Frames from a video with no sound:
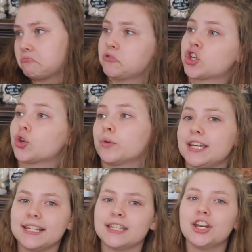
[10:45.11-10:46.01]

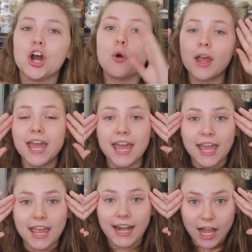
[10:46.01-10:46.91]
tree, you know,
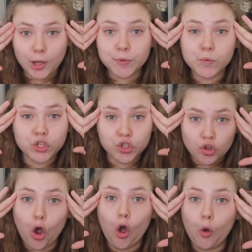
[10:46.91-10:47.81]
it helps with
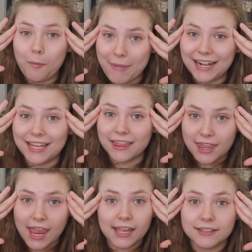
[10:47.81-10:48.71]
so many
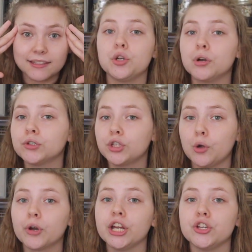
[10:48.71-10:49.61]
things. You're
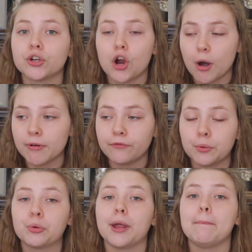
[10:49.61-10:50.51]
lowering your carbon
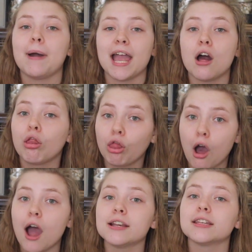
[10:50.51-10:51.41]
footprint by a
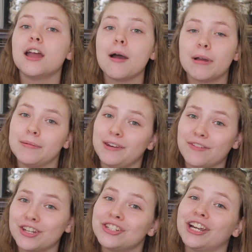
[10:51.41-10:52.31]
lot by being
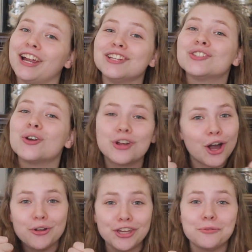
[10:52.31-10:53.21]
vegetarian. So
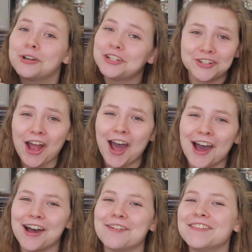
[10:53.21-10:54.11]
go you, good
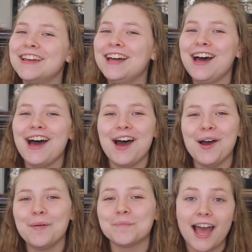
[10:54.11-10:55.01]
job.
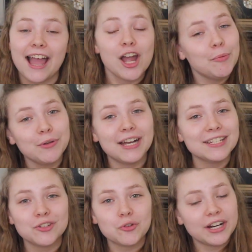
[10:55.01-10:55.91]
Um, I hope you
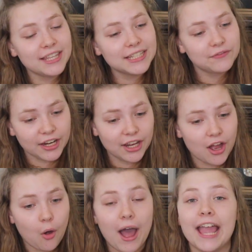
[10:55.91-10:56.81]
guys enjoyed this
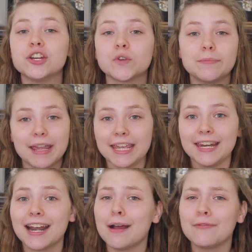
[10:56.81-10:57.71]
video. I enjoyed
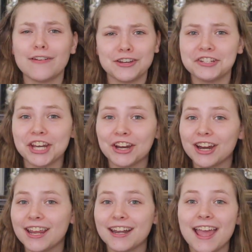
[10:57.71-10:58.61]
making it. I'm a
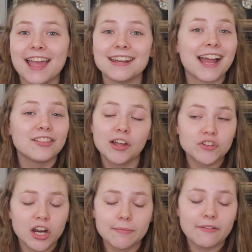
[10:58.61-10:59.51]
vegetarian and I
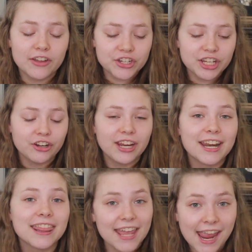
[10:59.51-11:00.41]
love talking about
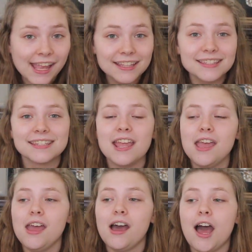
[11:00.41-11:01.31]
vegetarian things.
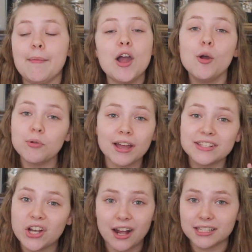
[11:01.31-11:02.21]
Um, I hope you
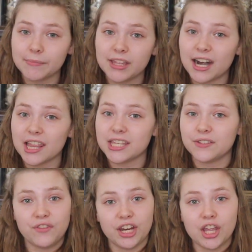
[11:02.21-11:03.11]
guys got something out of
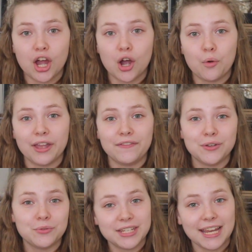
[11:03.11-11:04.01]
this video. If
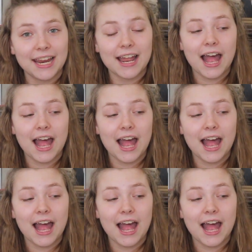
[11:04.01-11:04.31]
you did,